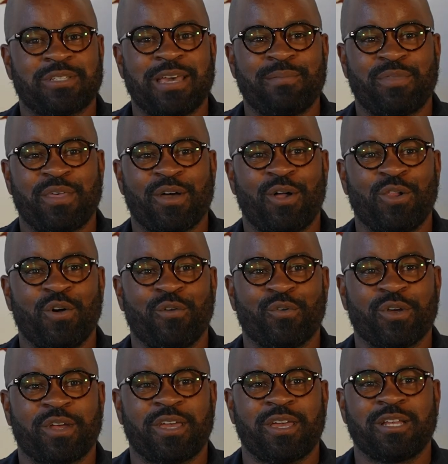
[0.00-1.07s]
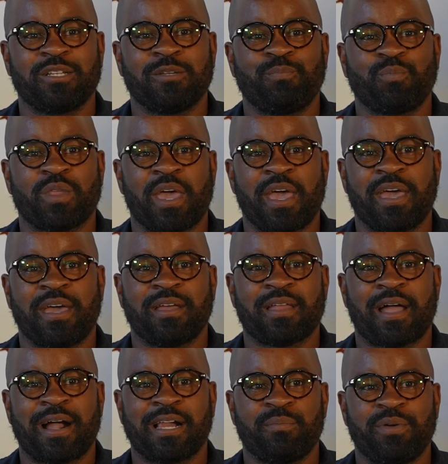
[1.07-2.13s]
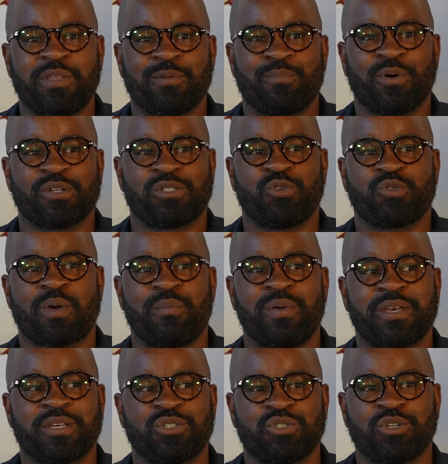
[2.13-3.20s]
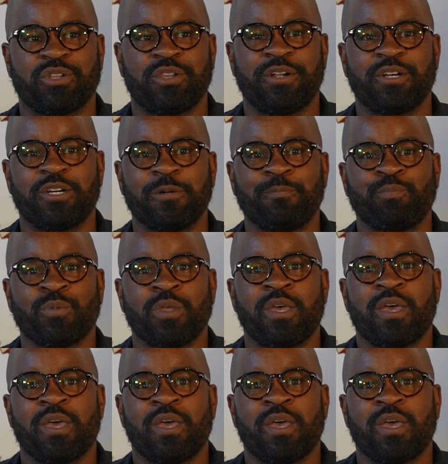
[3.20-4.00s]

the same thing all over again. And I gotta be the person who's my biggest cheerleader.